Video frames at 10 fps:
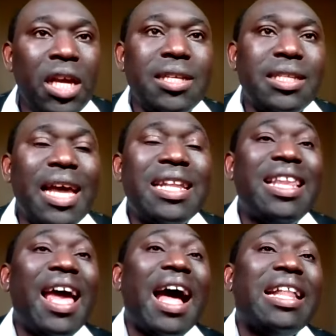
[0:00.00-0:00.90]
he
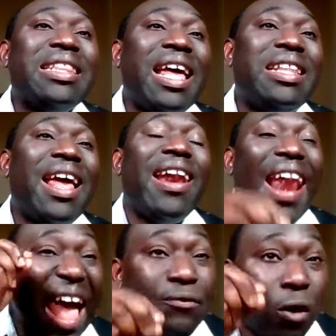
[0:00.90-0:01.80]
said the
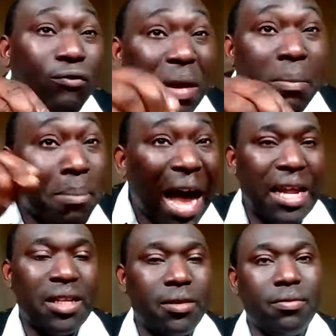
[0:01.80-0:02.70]
life of a man,
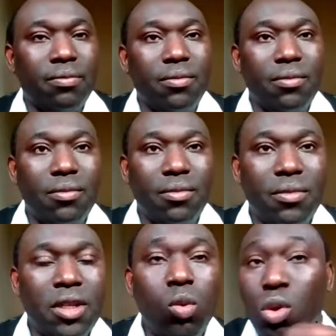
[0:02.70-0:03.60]

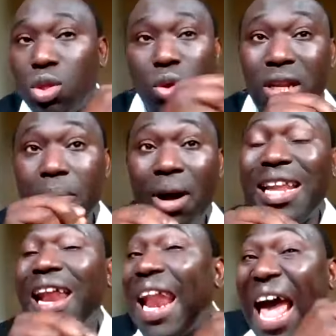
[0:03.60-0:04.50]
he was talking
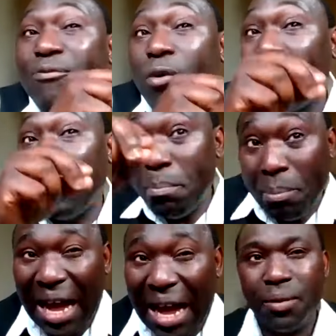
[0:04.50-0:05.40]
about the life of a
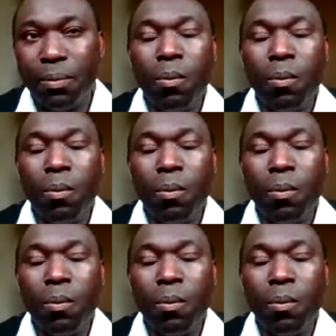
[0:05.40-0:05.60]
man.